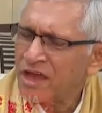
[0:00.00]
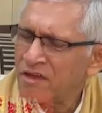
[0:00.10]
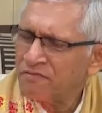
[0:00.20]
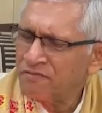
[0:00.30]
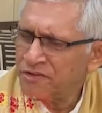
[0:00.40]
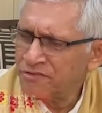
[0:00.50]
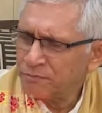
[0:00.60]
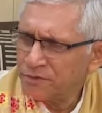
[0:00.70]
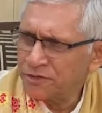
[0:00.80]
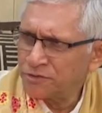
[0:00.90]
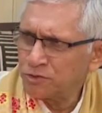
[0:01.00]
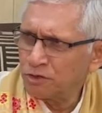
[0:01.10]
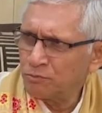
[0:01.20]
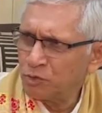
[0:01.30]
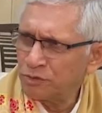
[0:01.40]
Every spiritual
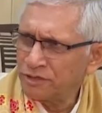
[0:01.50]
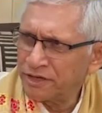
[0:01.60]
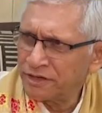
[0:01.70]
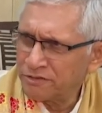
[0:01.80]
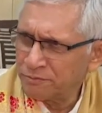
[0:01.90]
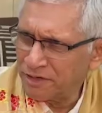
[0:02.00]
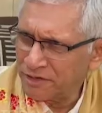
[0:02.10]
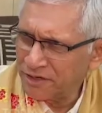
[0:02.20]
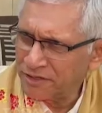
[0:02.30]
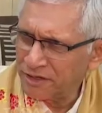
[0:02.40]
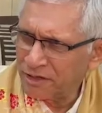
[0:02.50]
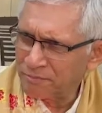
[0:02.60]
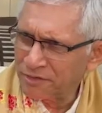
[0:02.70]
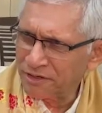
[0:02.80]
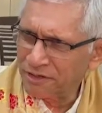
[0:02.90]
book that has been written
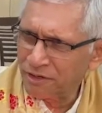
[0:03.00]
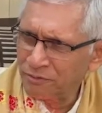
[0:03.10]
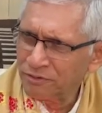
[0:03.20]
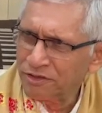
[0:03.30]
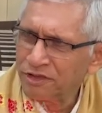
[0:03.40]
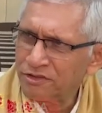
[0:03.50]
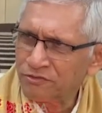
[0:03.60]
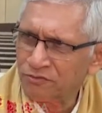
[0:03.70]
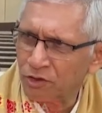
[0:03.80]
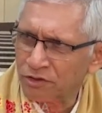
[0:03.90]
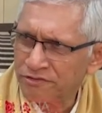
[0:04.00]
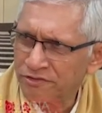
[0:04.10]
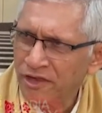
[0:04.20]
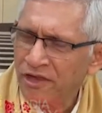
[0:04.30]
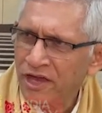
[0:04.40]
up till now is false.
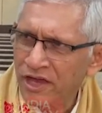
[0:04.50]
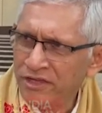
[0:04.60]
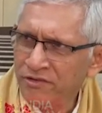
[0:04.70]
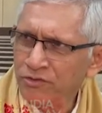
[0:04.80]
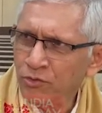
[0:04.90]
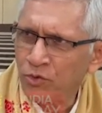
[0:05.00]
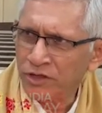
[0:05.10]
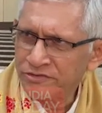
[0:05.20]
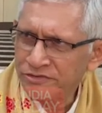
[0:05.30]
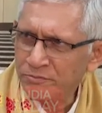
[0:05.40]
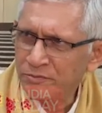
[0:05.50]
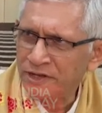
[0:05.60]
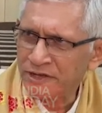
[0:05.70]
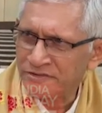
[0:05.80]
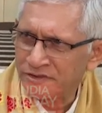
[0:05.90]
I give you one simple
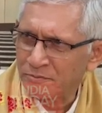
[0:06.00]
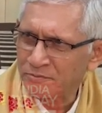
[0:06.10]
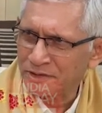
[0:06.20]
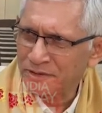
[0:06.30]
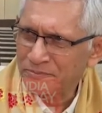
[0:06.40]
example.